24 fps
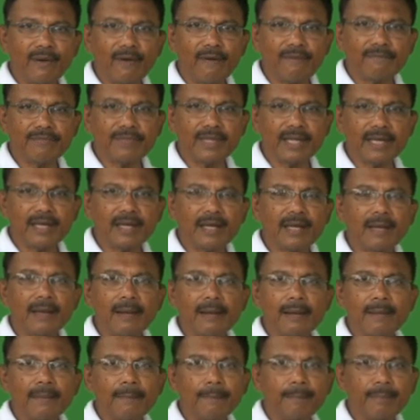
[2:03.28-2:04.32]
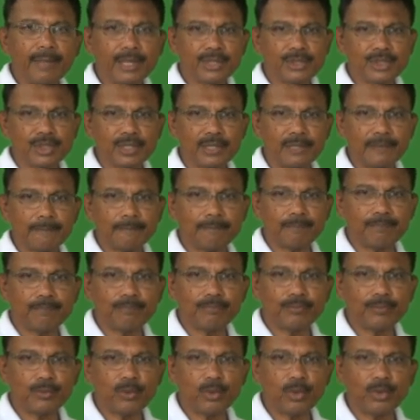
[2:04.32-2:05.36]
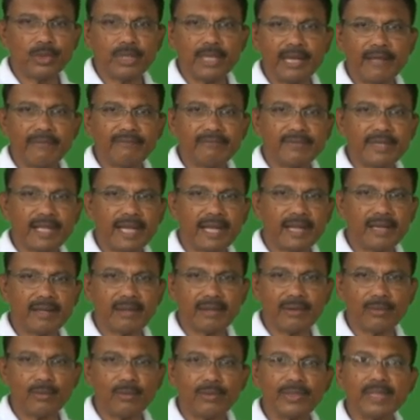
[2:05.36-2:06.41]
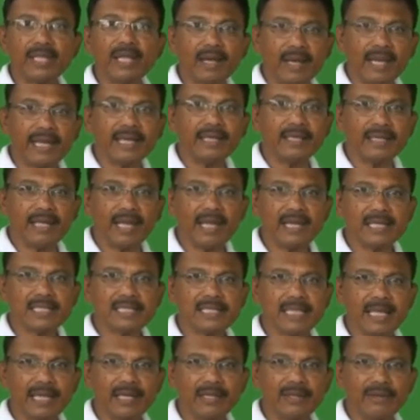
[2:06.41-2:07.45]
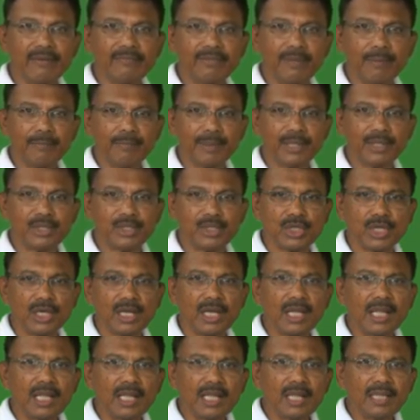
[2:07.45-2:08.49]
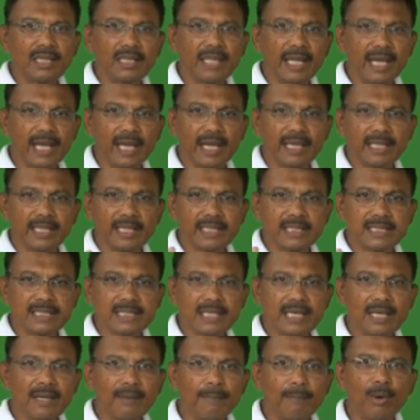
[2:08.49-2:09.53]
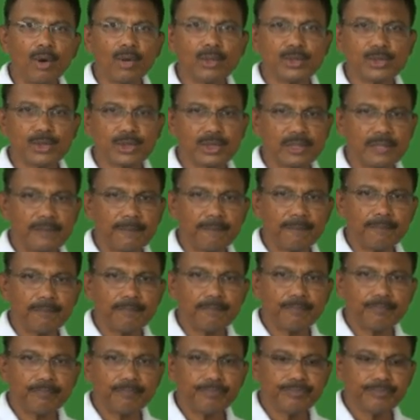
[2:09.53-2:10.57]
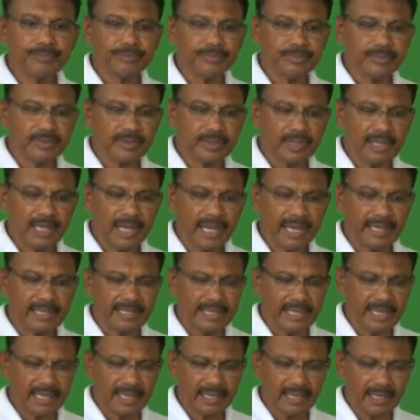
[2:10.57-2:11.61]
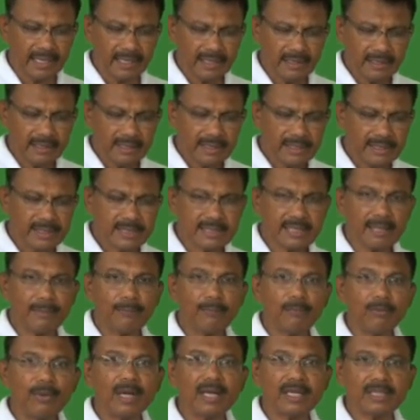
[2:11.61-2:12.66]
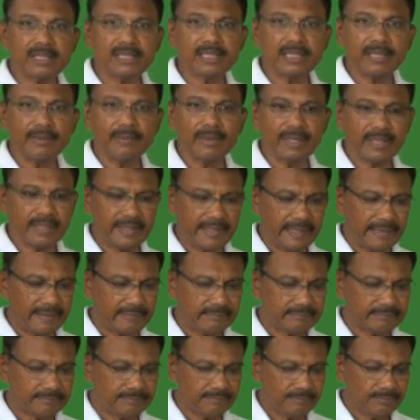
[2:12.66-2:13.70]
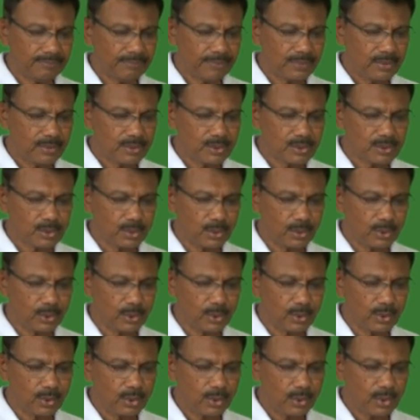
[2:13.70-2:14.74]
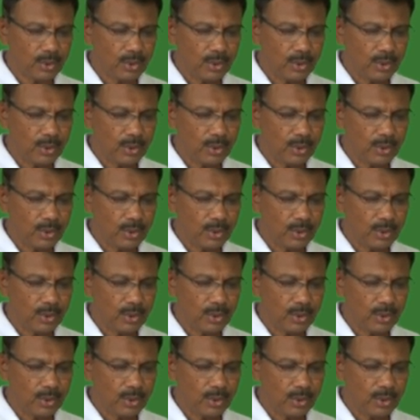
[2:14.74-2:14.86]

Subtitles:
of the picture. On the right hand side of the picture there is a box, and there are some words given there. So